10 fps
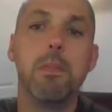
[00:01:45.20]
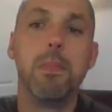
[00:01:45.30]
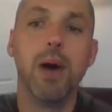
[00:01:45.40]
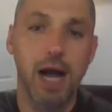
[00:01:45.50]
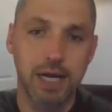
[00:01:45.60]

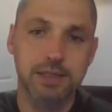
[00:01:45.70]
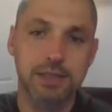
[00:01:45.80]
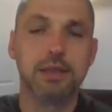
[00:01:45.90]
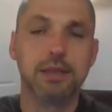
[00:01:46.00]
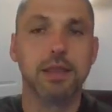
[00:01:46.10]

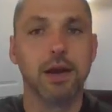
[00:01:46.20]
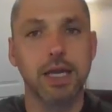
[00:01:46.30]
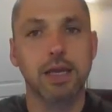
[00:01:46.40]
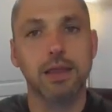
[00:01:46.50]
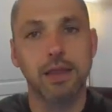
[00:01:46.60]
but they are
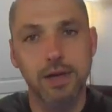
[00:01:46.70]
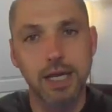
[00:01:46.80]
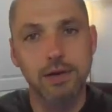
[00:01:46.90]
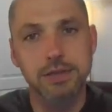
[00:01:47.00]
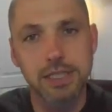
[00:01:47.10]

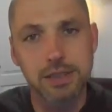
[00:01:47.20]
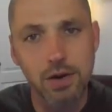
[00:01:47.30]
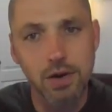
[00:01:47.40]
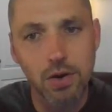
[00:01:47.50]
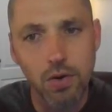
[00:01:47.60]
guaranteed
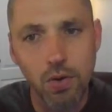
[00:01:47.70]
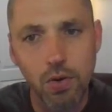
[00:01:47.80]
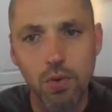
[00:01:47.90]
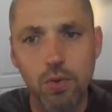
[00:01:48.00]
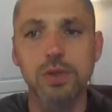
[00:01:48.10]

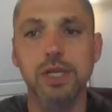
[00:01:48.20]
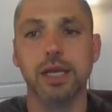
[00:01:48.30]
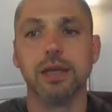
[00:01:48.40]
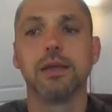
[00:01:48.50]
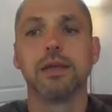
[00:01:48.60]

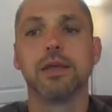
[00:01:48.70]
only